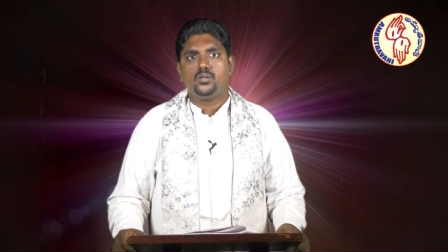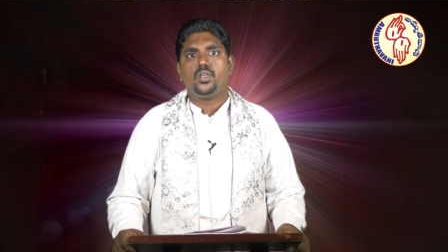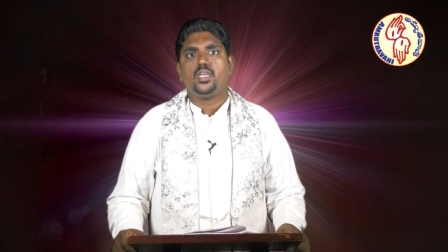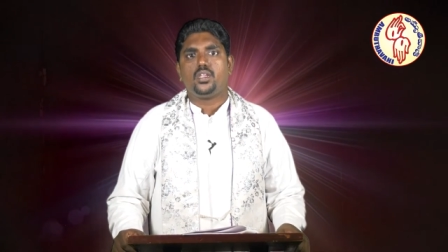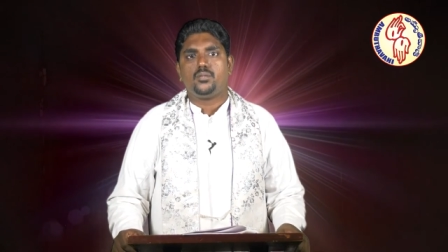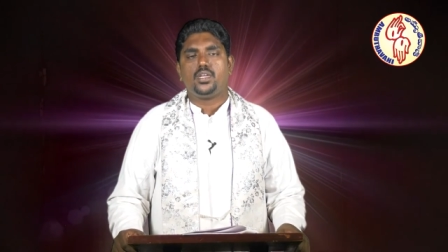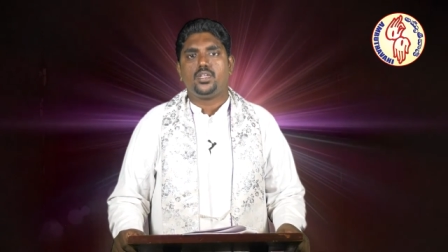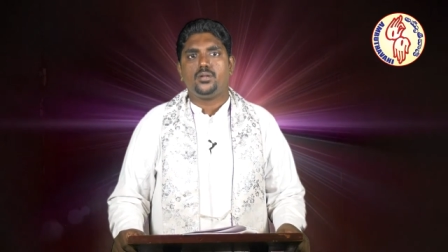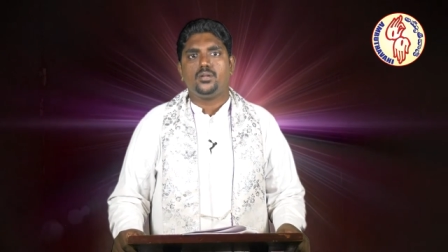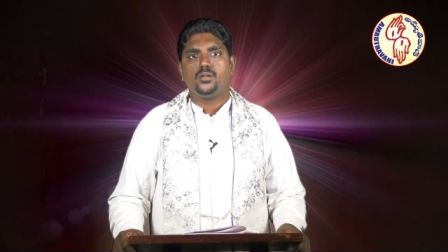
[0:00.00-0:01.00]
Where am I?
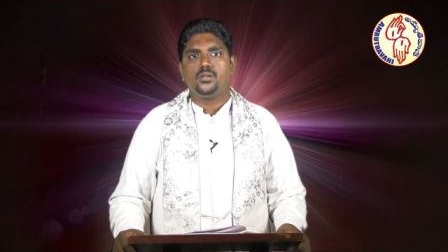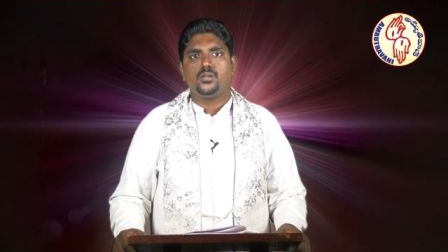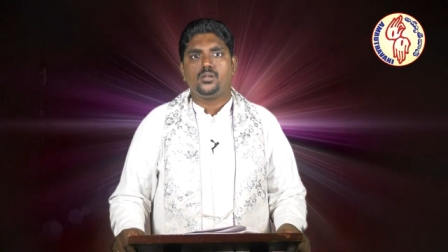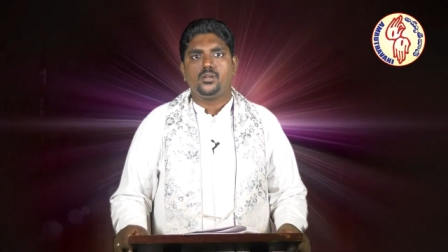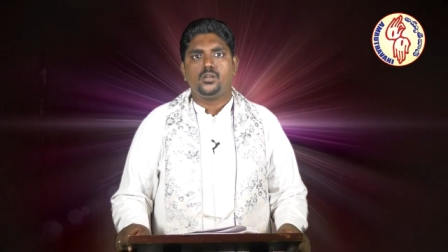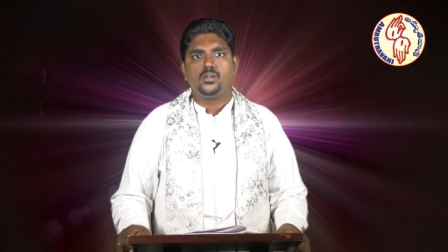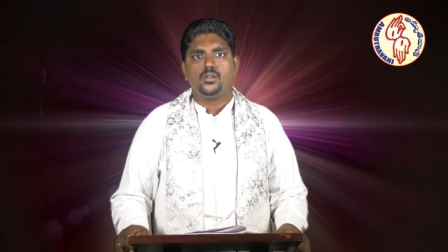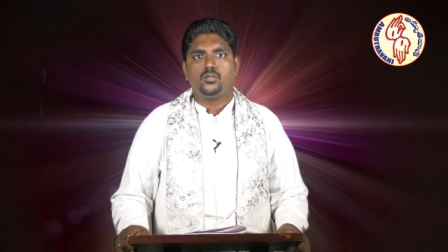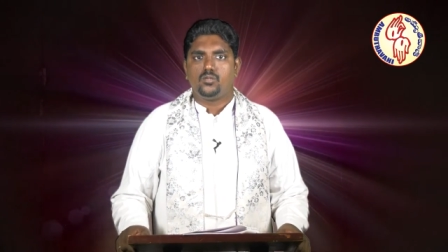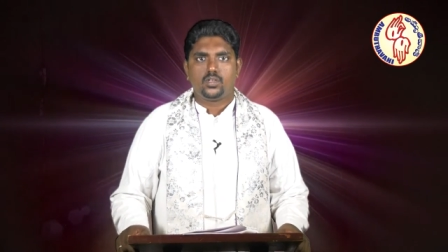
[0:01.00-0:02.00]

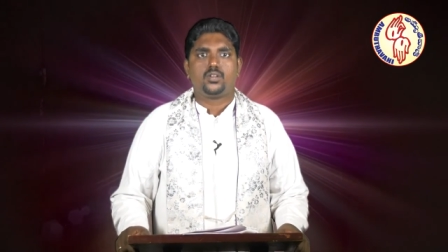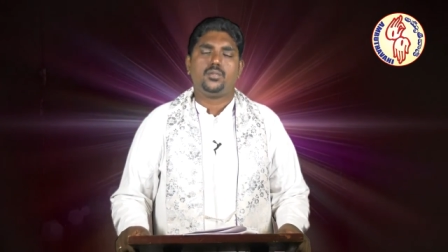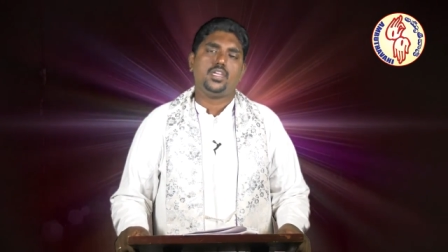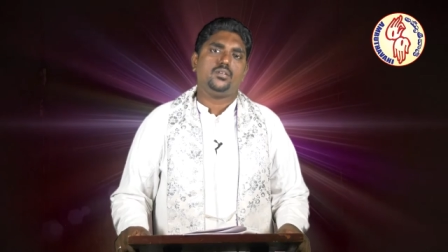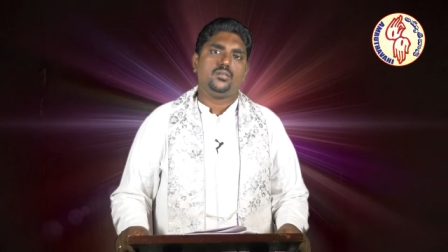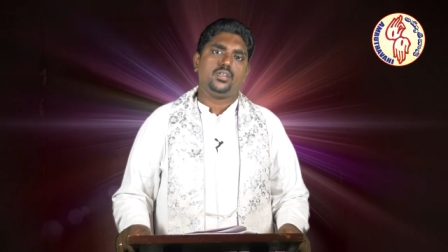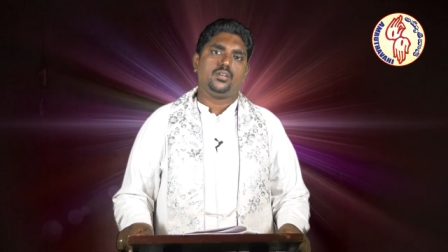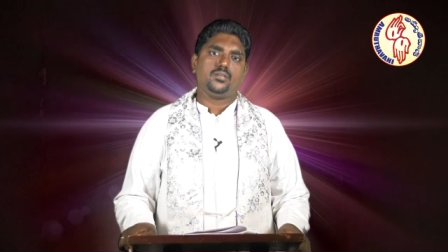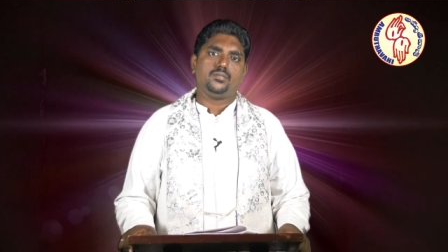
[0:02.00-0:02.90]
What am I doing?